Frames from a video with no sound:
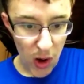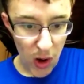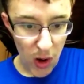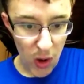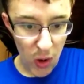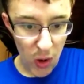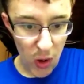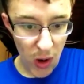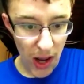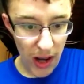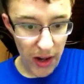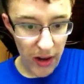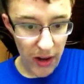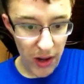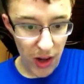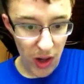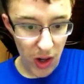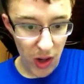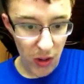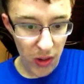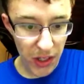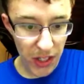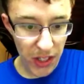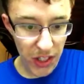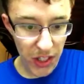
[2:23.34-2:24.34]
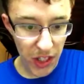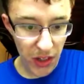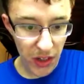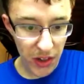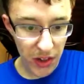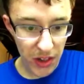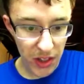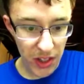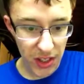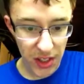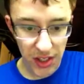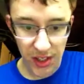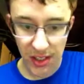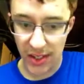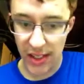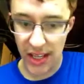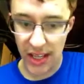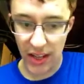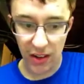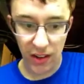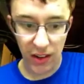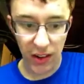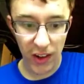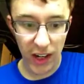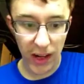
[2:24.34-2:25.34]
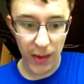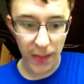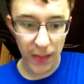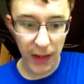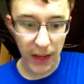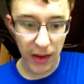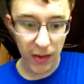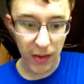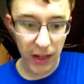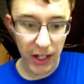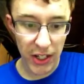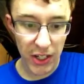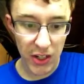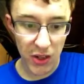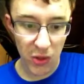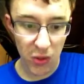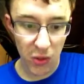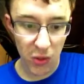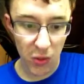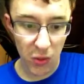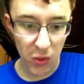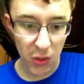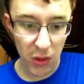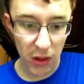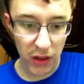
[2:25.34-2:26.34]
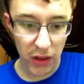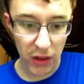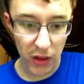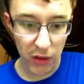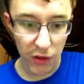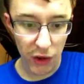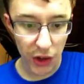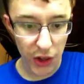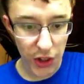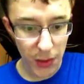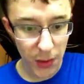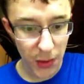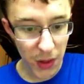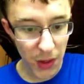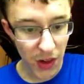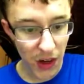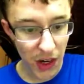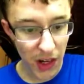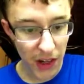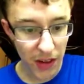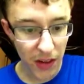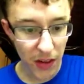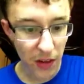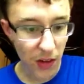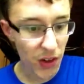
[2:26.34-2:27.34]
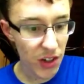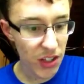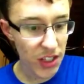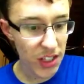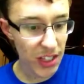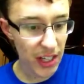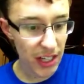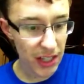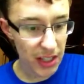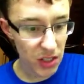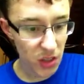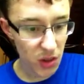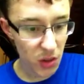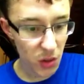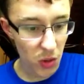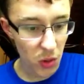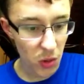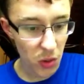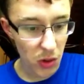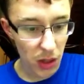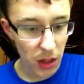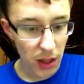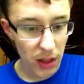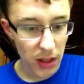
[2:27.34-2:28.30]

who had known each other since the second grade, met Rachel in their freshman year at University High School.